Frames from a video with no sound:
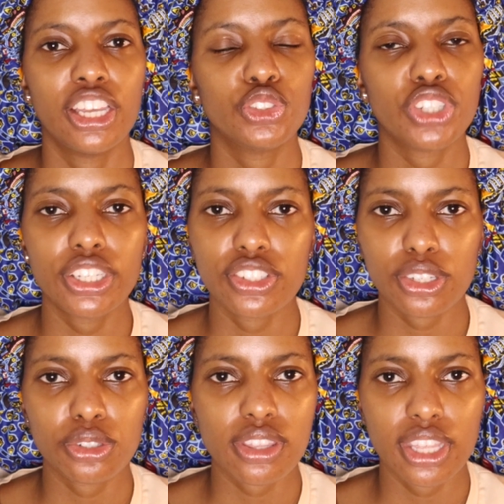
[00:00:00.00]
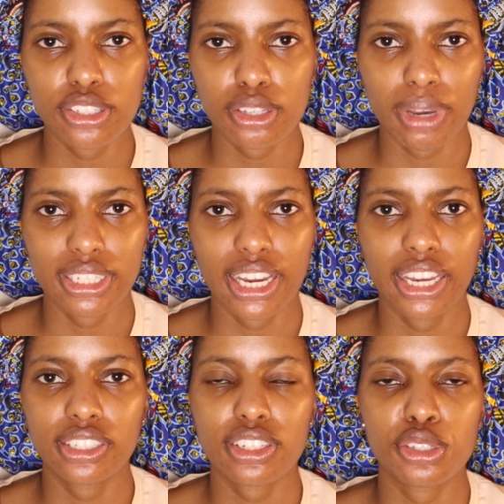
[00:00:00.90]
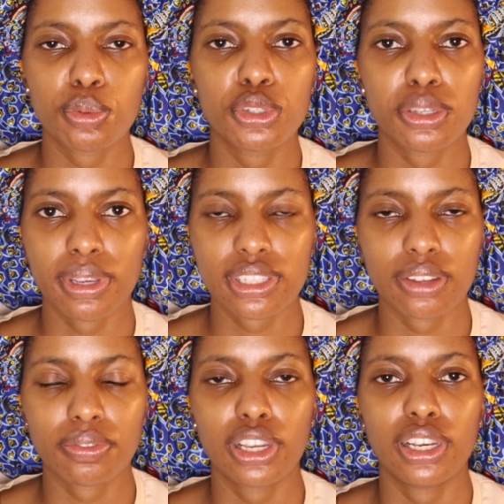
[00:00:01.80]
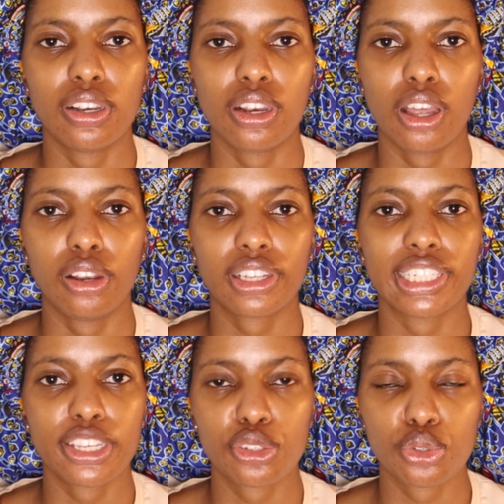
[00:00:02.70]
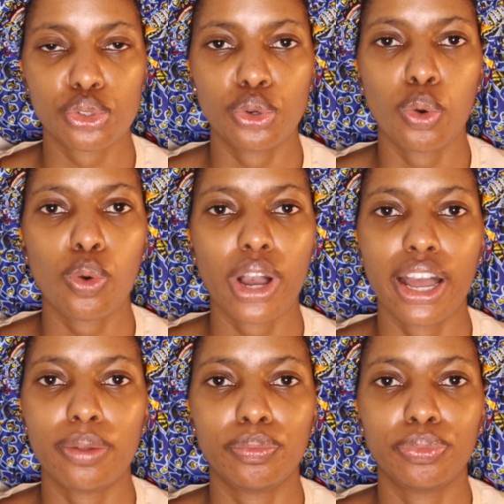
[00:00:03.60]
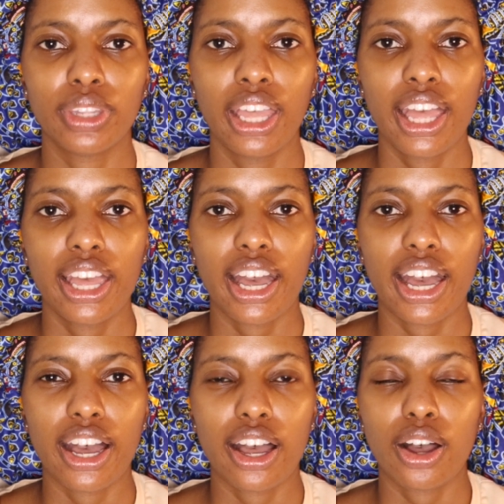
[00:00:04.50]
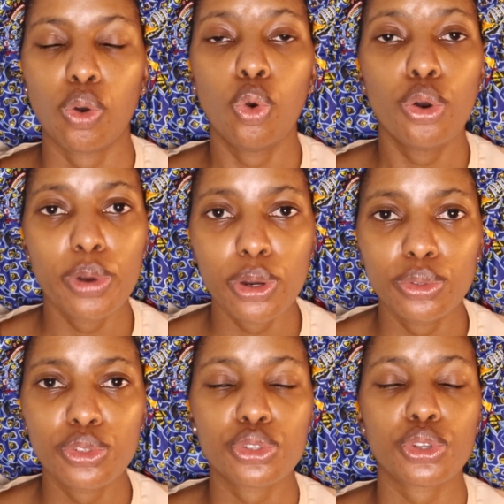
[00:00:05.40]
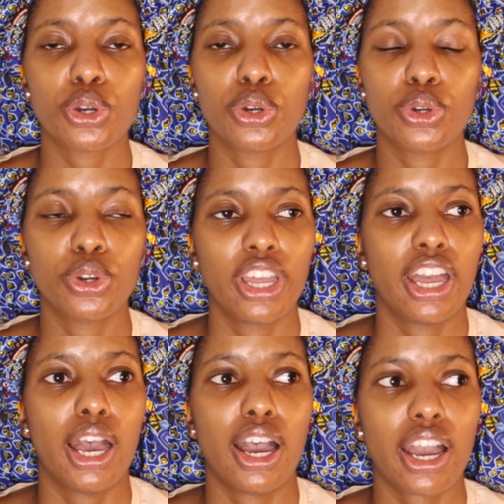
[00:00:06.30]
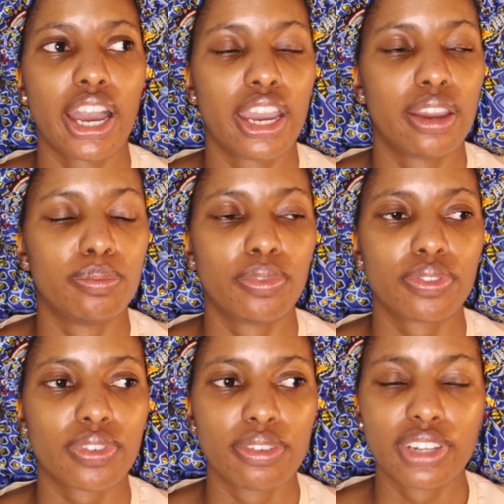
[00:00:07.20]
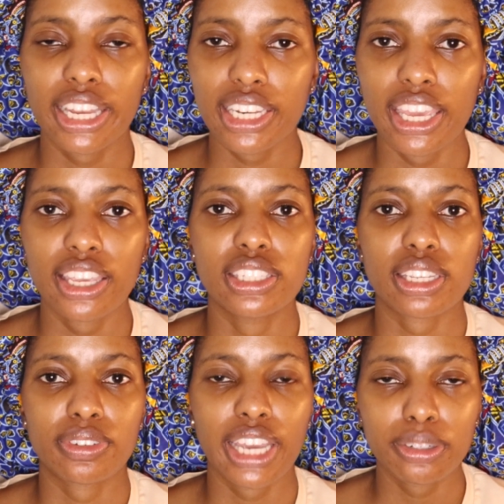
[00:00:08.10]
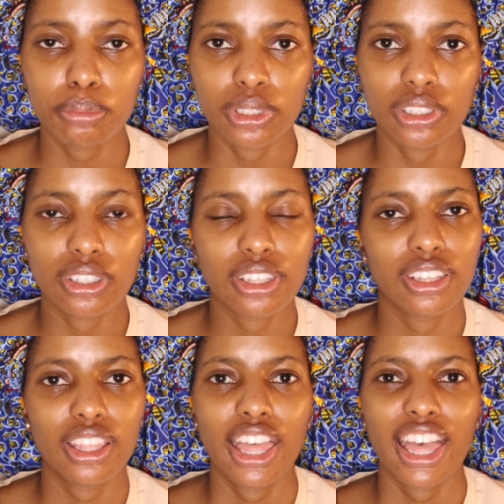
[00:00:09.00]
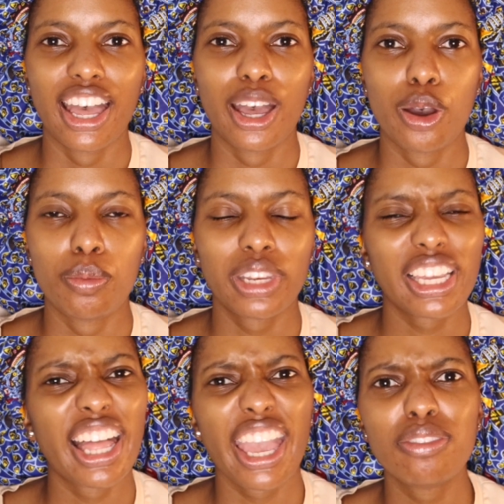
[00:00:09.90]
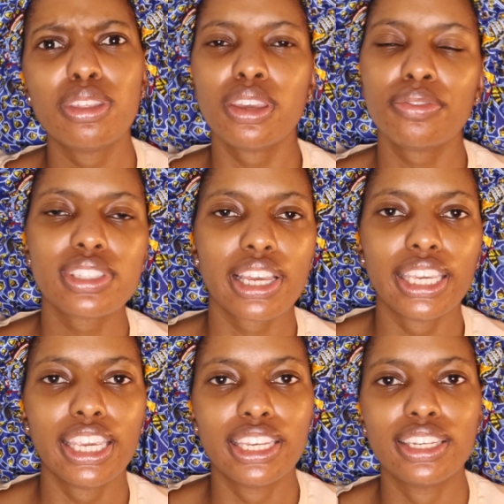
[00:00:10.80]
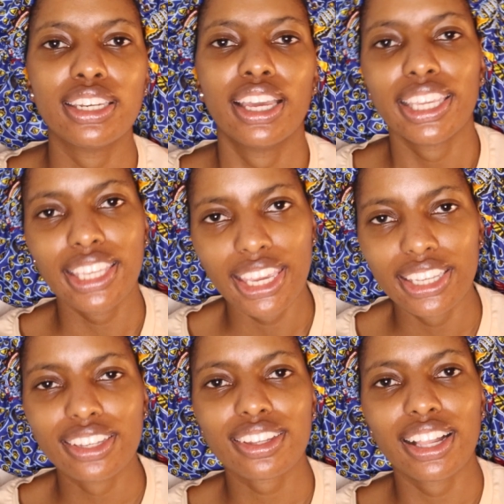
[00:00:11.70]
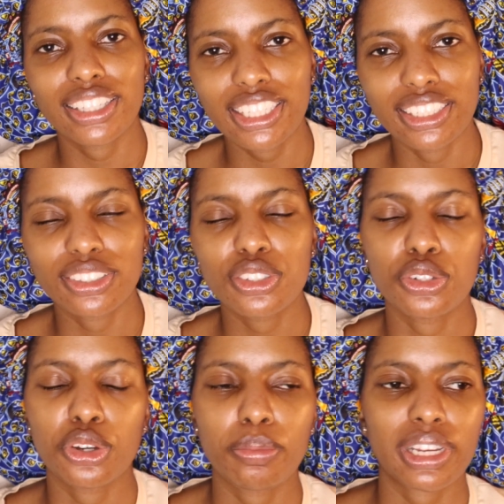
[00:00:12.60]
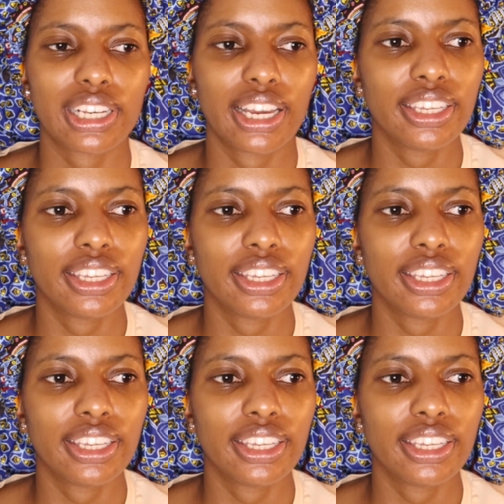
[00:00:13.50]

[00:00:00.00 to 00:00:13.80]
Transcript: change certain things in my diet, exposing myself a lot less to hormones. So I've cut eggs, I've cut milk. I'll have if it's in cake, I'll eat it, but